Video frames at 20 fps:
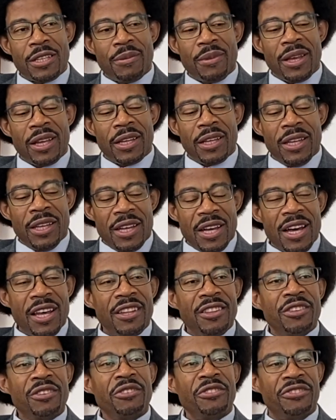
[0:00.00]
I'm like, how
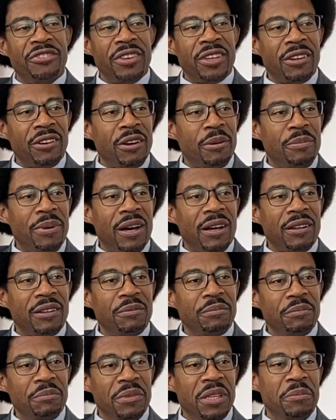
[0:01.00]
do you feel about
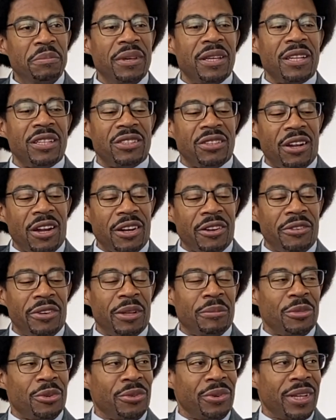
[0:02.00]
me being a dark
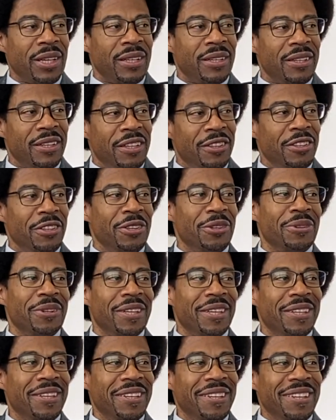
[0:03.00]
green Marine in the
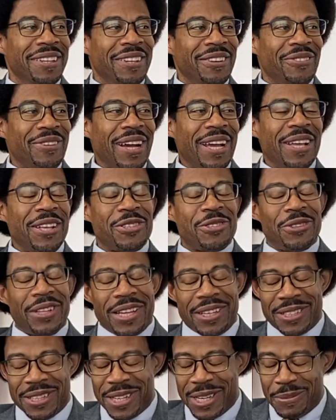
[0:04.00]
unit? Right? And so
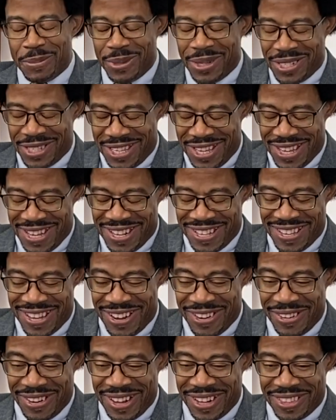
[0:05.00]
like Gunny put his head
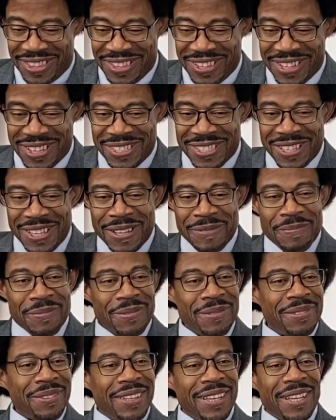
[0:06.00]
down like this.
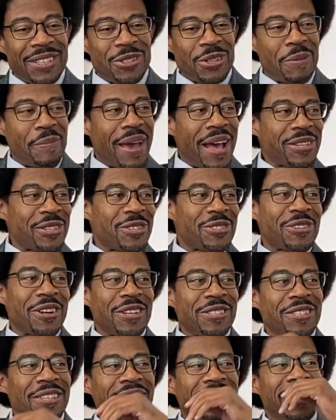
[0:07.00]
And so the master
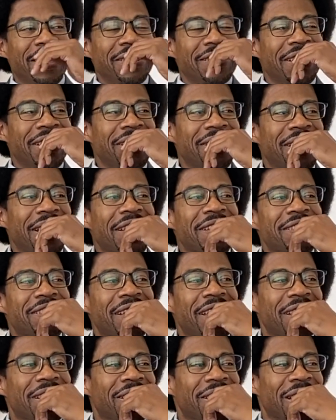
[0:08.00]
sergeant and the Gunnies, they, did, they didn't
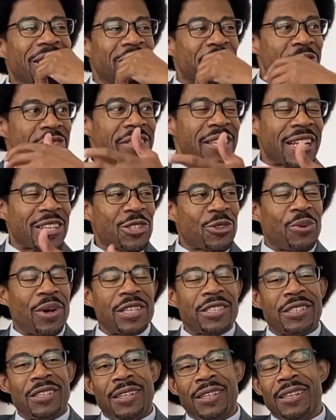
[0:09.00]
say anything. So it's next
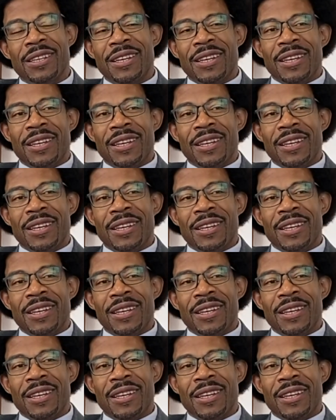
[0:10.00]
question.